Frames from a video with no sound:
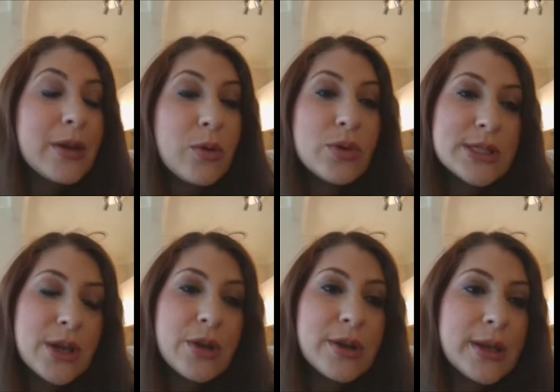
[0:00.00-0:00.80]

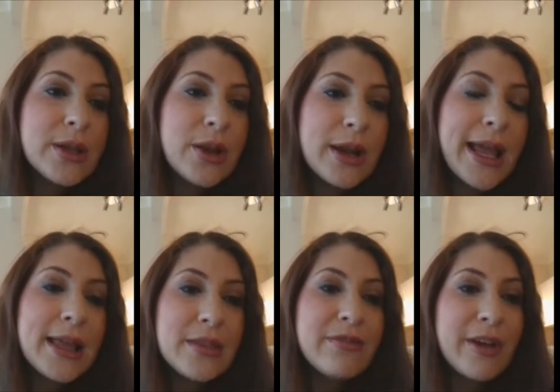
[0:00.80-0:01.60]
also
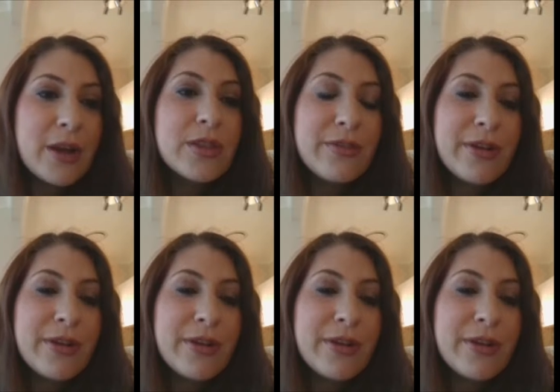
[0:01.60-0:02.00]
laying the